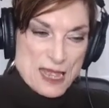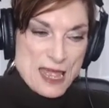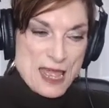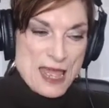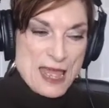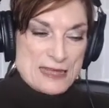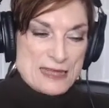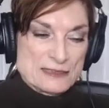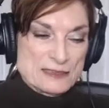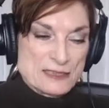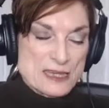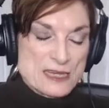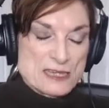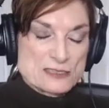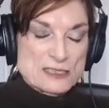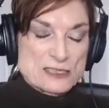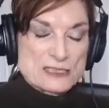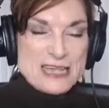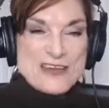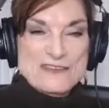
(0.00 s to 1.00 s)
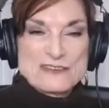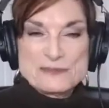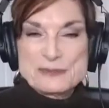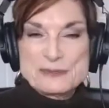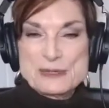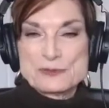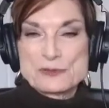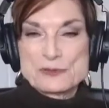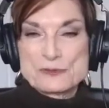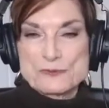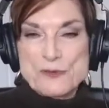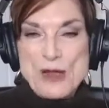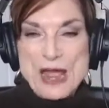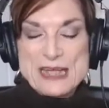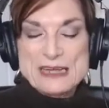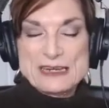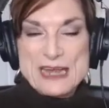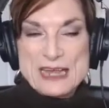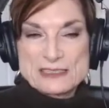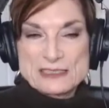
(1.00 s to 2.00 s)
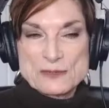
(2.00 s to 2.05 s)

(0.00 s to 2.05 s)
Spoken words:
And just having people write,